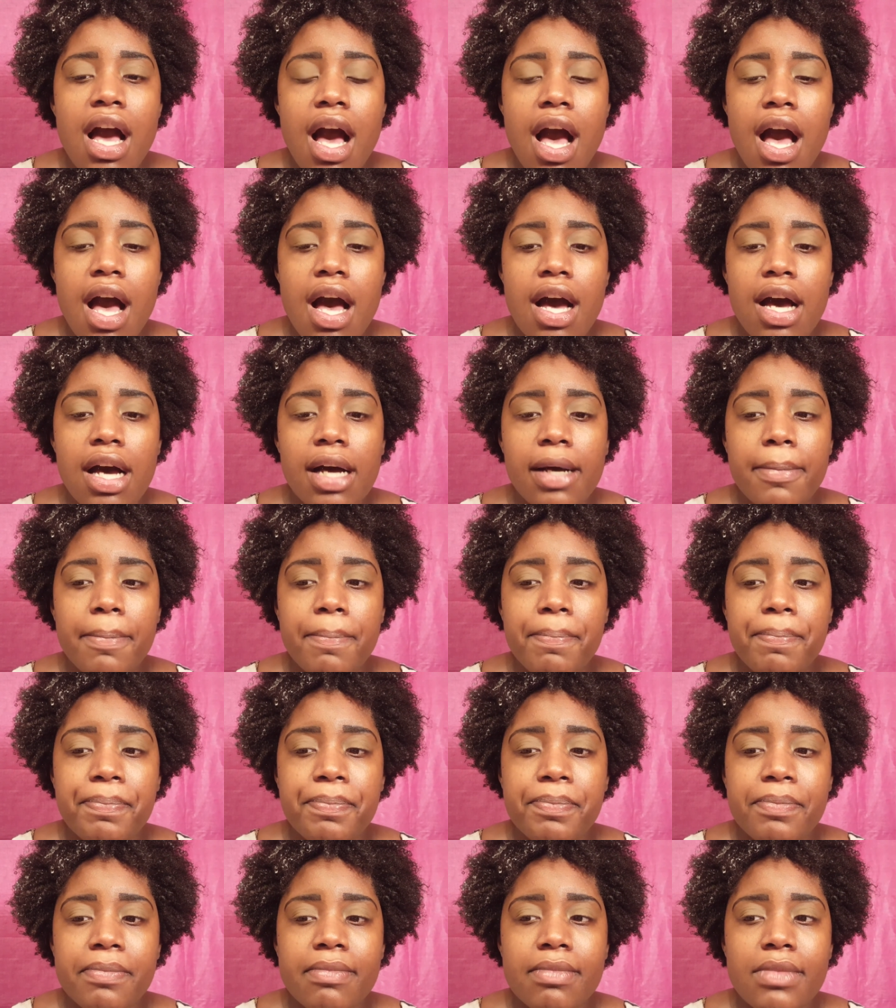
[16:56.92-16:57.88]

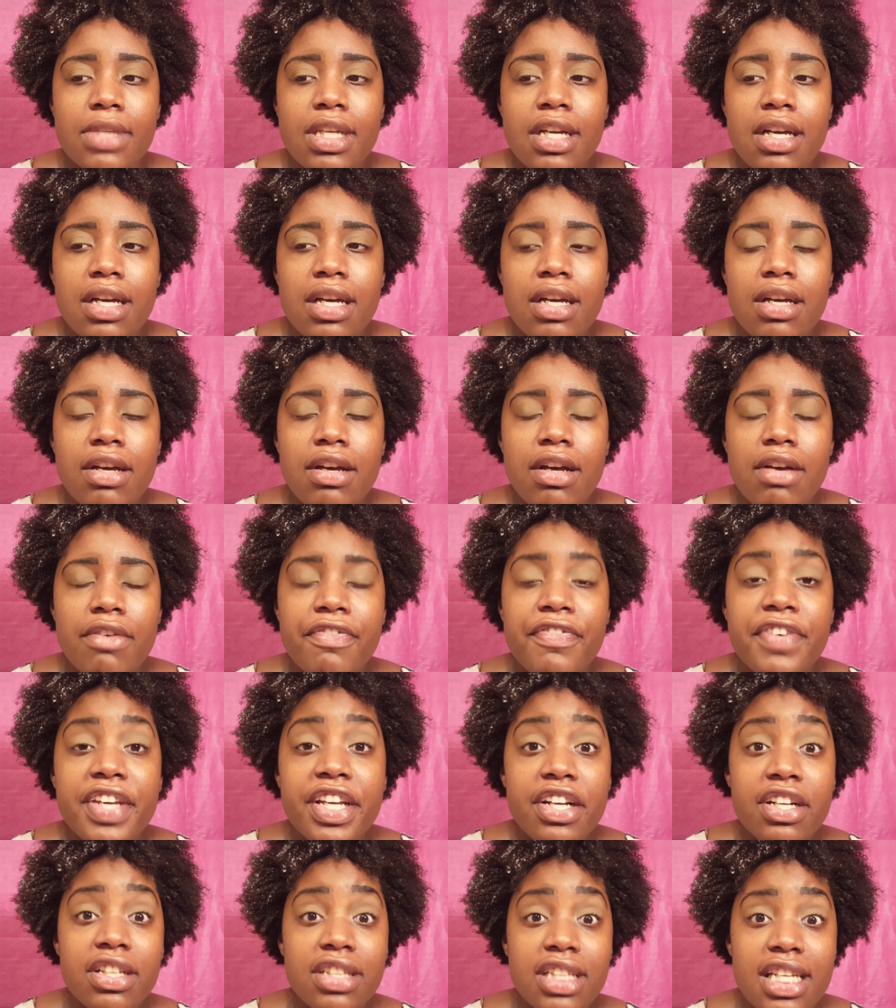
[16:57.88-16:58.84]
um,
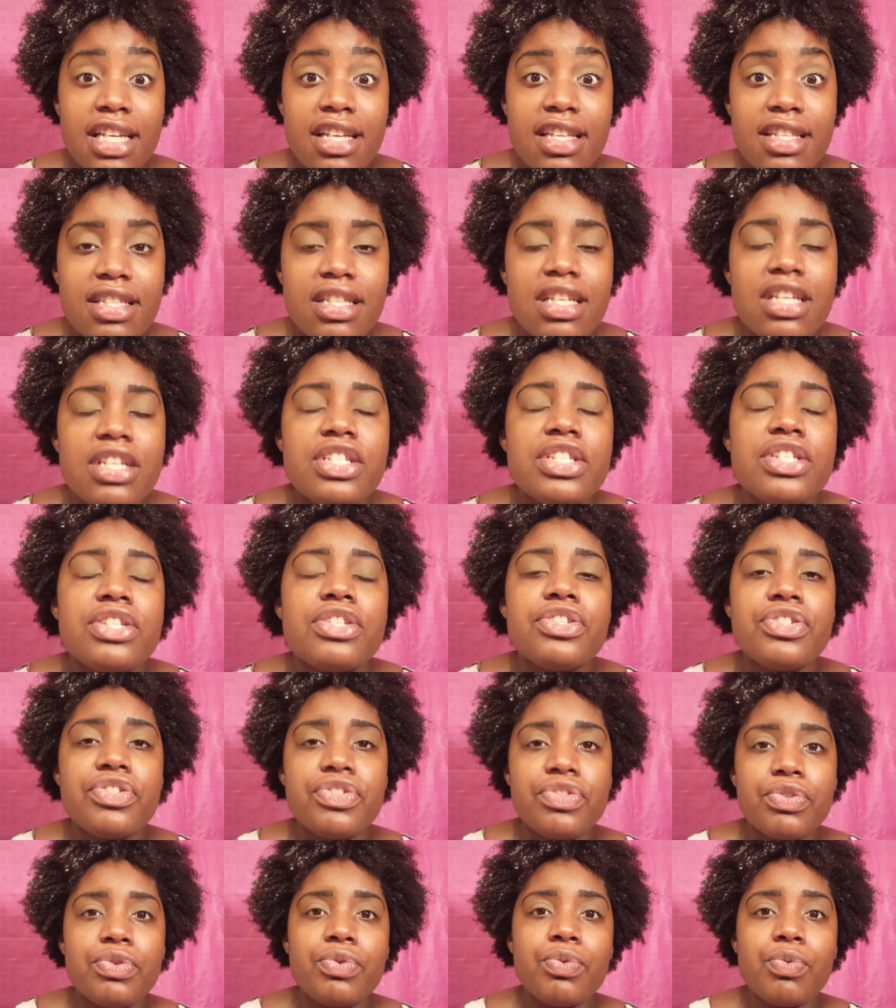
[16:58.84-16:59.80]
fearless to
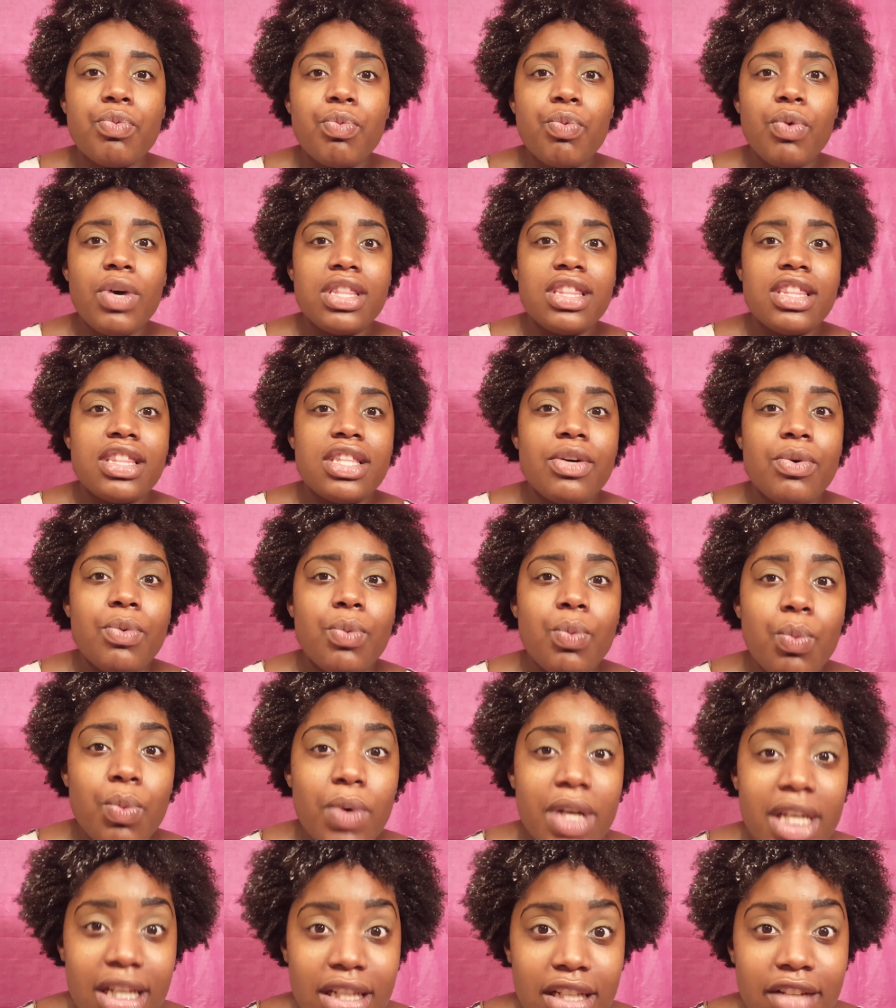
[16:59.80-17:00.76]
do what the
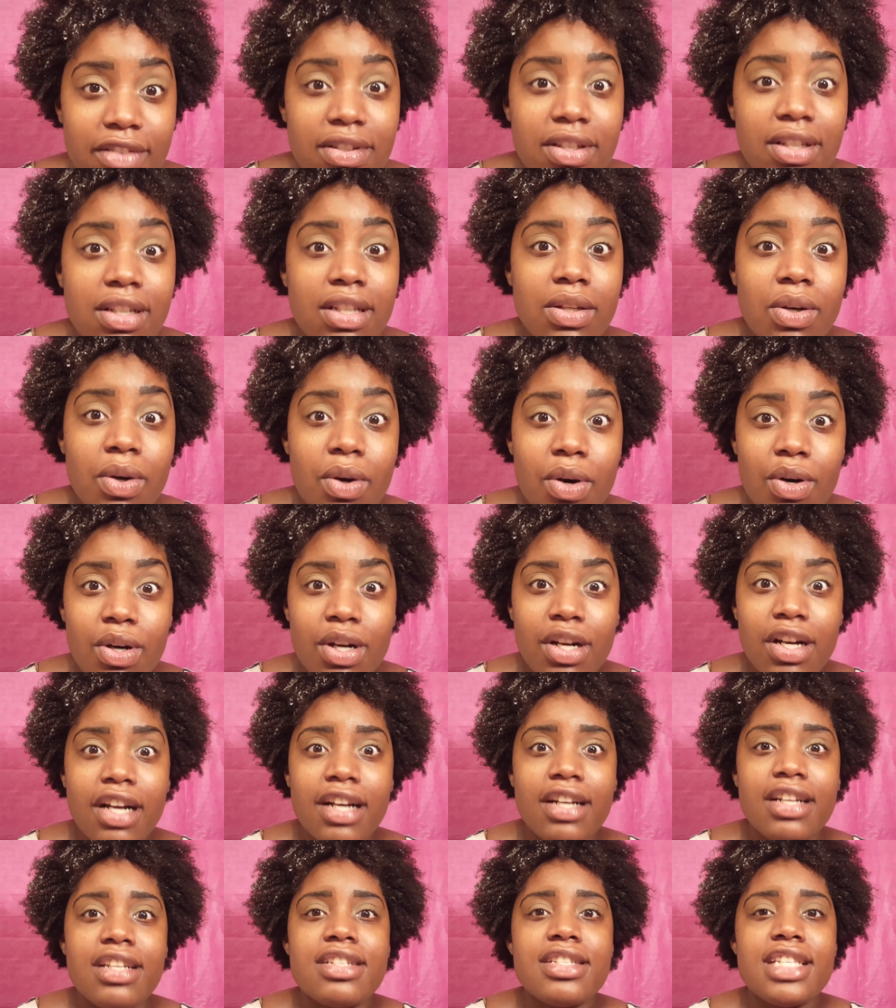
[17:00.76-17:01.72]
will of the
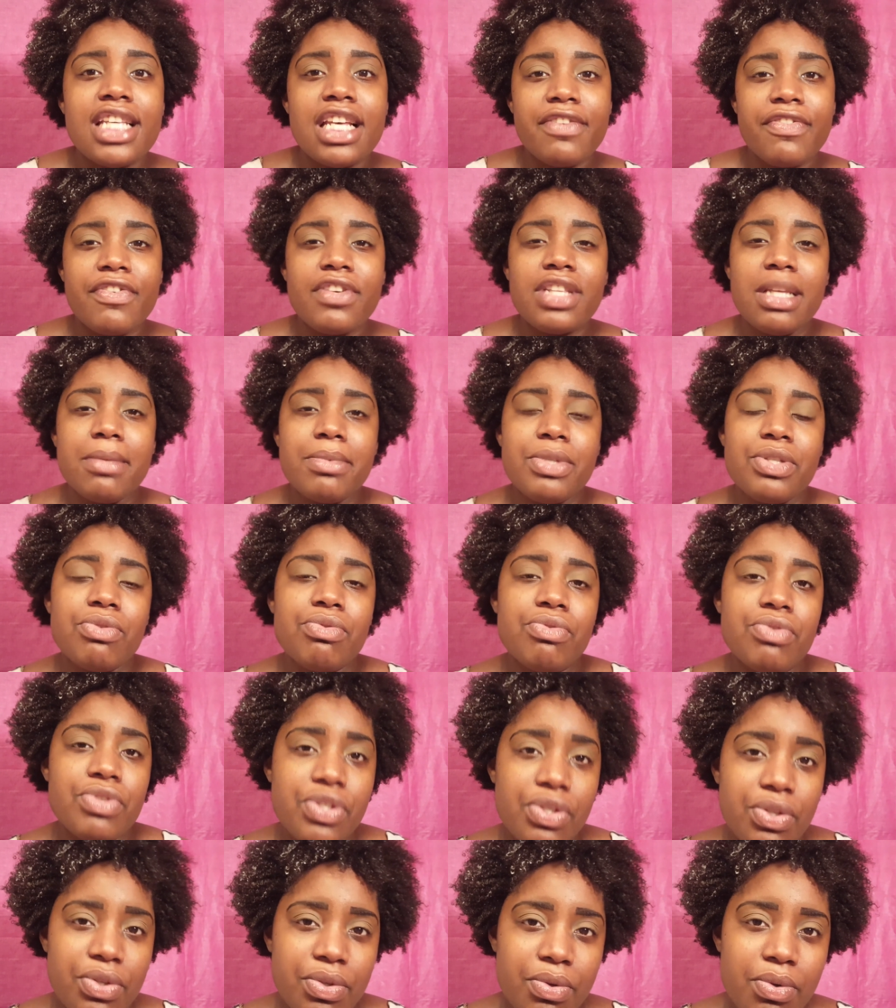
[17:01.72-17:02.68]
Lord said for them to
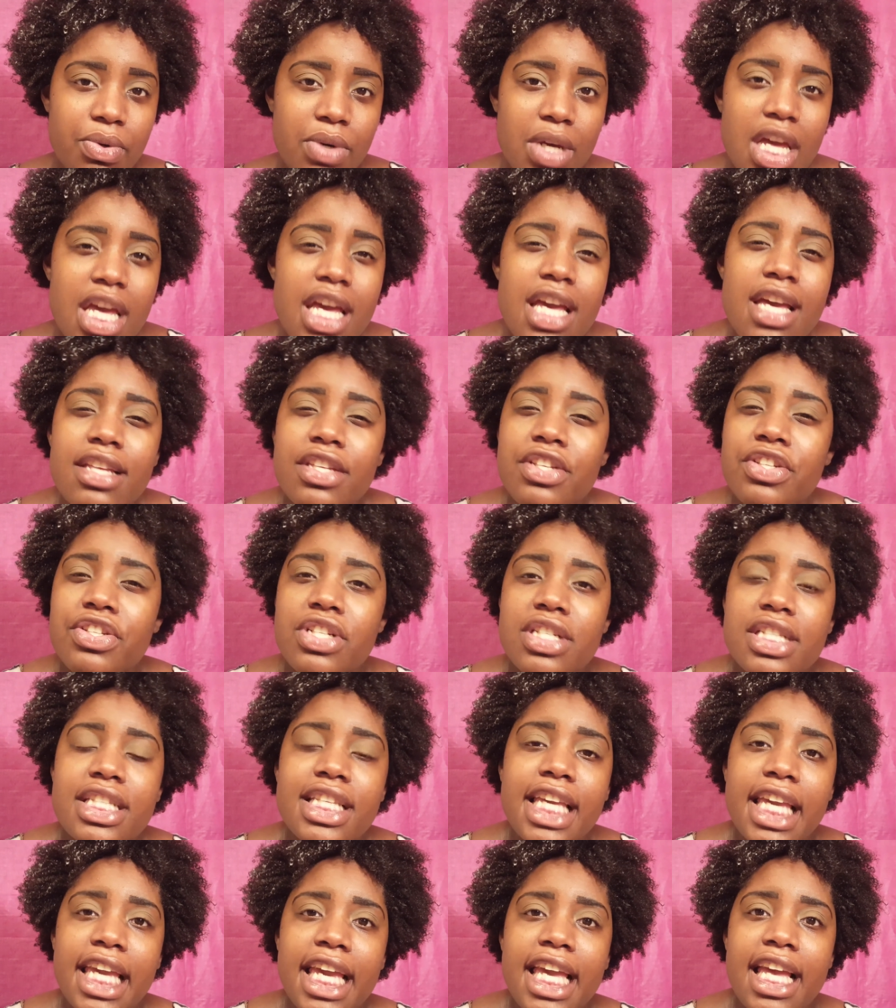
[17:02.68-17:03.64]
do. You
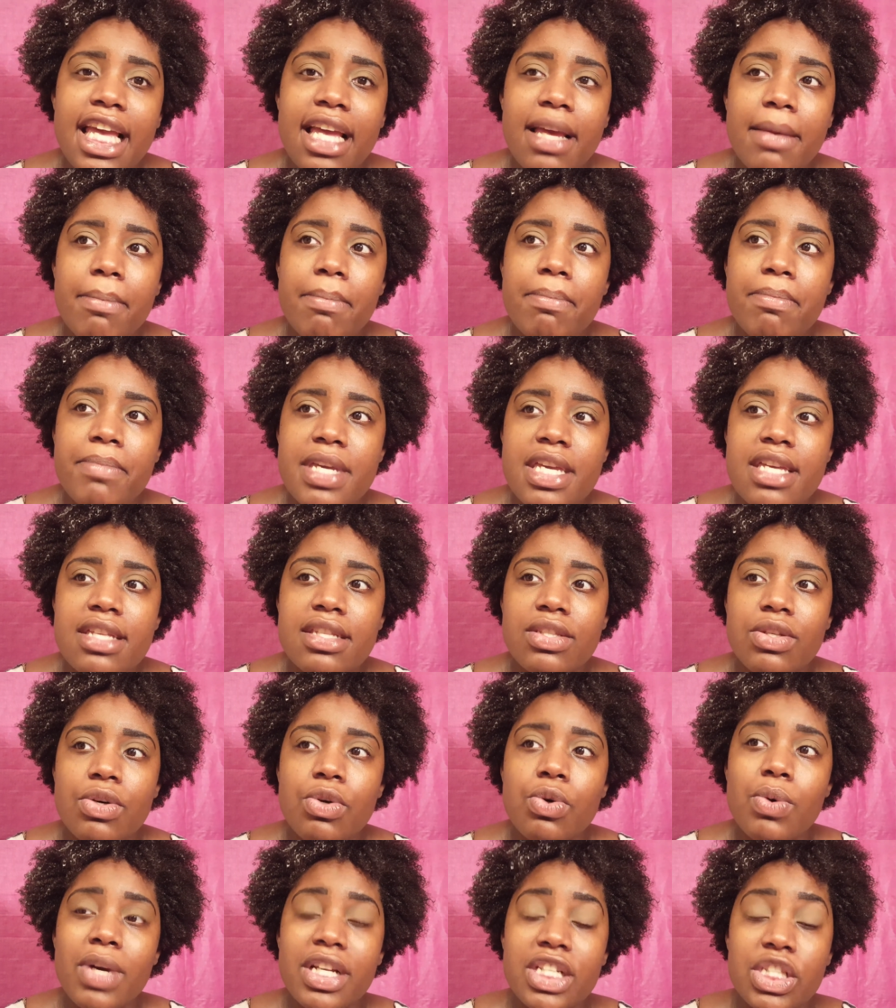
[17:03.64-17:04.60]
just can't be
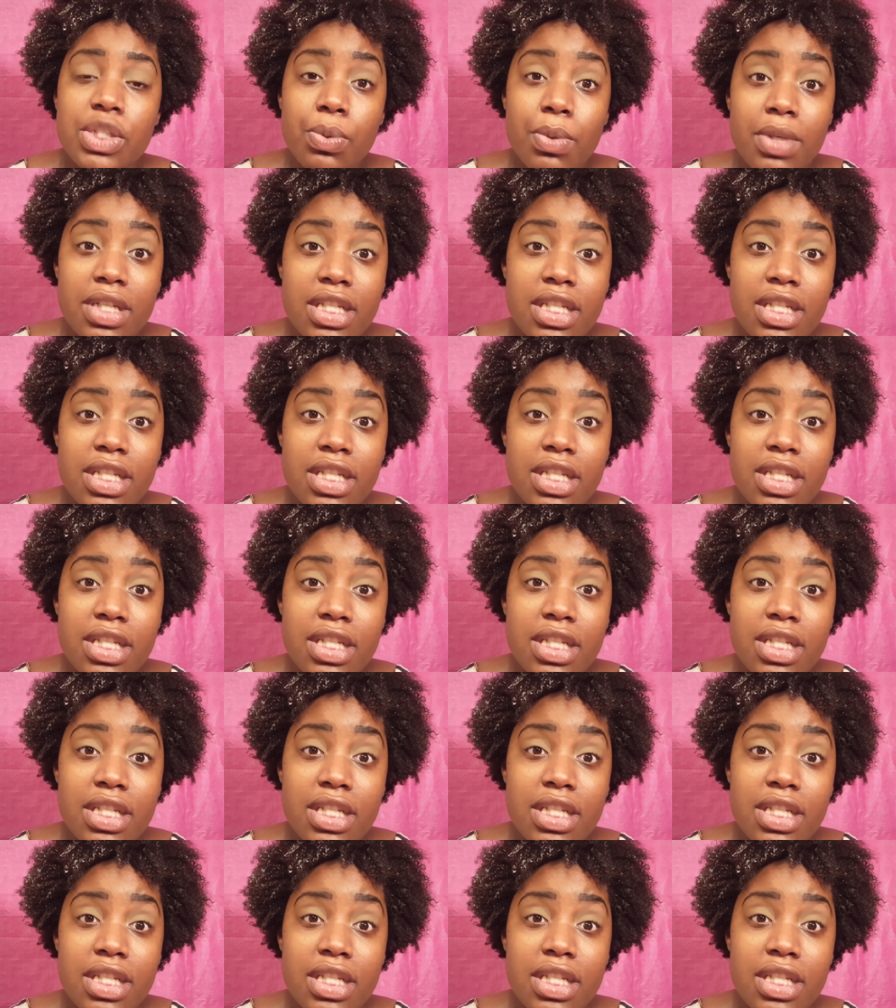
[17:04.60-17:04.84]
so quick to